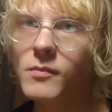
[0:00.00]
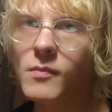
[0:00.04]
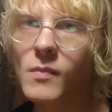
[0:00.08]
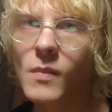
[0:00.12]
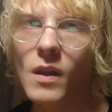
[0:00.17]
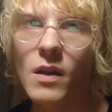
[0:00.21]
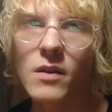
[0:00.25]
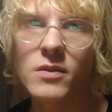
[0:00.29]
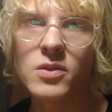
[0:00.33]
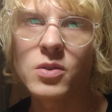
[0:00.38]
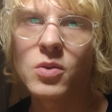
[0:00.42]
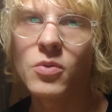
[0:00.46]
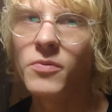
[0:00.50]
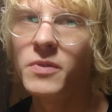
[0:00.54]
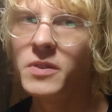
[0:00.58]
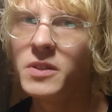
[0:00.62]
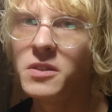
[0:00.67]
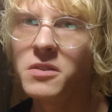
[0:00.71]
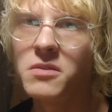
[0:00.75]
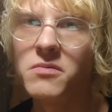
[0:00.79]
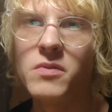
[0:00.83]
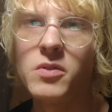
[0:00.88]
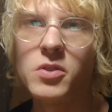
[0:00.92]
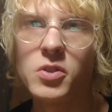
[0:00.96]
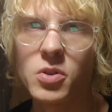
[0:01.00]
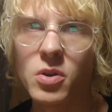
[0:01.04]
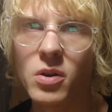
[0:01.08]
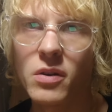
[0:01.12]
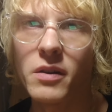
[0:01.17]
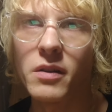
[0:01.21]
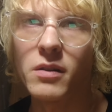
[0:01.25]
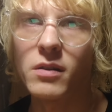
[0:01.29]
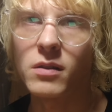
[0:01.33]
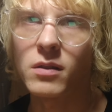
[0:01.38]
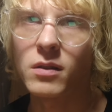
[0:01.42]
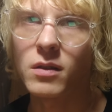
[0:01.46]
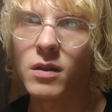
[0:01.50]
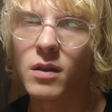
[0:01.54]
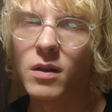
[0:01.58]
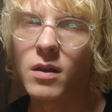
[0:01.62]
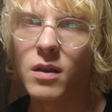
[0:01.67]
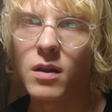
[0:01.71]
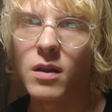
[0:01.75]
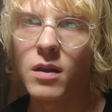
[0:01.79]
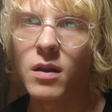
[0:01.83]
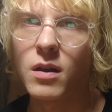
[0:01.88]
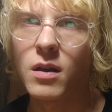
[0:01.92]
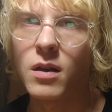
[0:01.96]
so this is the choice
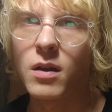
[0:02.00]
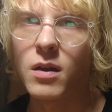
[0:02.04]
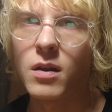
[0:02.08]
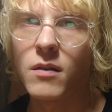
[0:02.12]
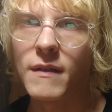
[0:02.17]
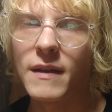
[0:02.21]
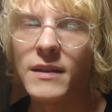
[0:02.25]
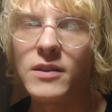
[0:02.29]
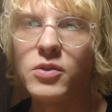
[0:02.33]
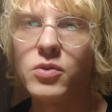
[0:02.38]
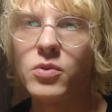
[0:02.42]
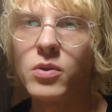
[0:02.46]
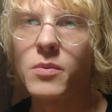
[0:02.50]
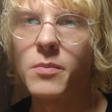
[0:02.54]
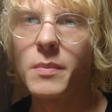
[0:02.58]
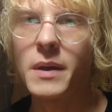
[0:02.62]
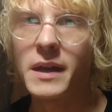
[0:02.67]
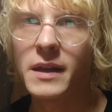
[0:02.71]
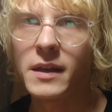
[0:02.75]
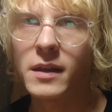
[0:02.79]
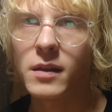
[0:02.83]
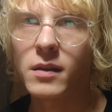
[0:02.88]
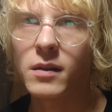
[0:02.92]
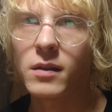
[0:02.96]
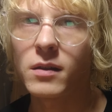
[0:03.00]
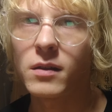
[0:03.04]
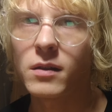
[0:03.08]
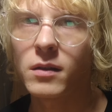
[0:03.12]
that you're making.